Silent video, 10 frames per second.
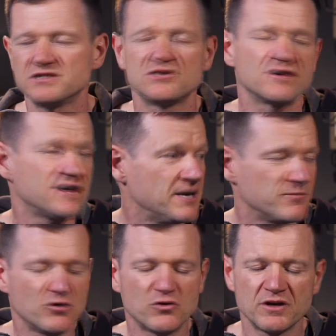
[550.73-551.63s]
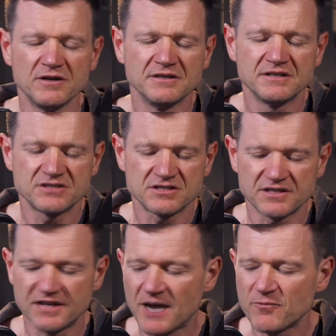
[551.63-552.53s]
It's not a camcorder, it's just a
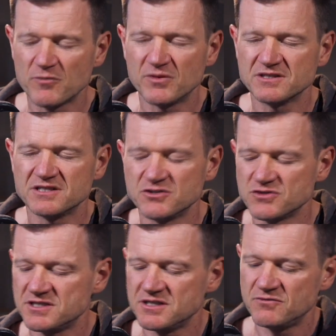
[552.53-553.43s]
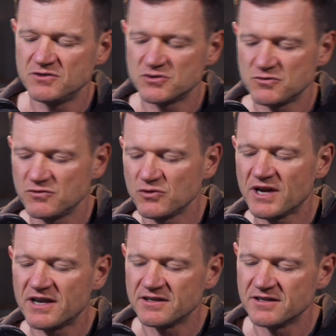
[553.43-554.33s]
camera, but it's interesting if you sort of look
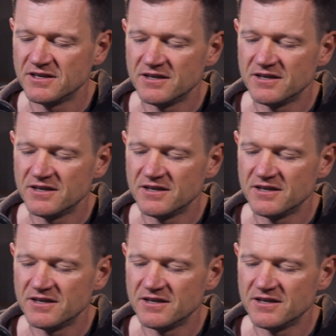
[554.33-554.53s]
at it.